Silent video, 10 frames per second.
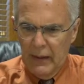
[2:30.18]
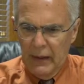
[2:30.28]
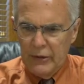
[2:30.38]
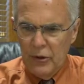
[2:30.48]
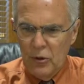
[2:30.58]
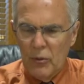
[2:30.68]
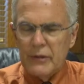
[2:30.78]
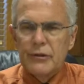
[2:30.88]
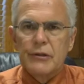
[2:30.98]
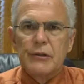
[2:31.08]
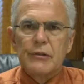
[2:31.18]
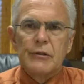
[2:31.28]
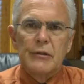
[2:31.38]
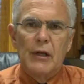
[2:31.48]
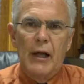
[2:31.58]
I know
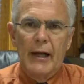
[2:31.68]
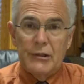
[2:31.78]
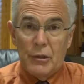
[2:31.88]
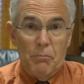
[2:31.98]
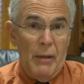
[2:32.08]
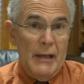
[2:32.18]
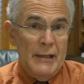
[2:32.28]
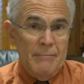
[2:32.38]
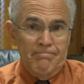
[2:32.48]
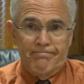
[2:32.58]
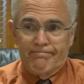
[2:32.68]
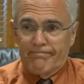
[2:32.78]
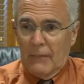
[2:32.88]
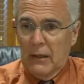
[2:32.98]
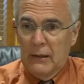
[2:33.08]
as as a man,
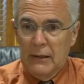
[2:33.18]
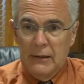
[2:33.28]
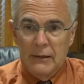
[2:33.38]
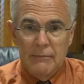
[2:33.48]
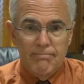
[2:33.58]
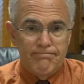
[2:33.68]
uh,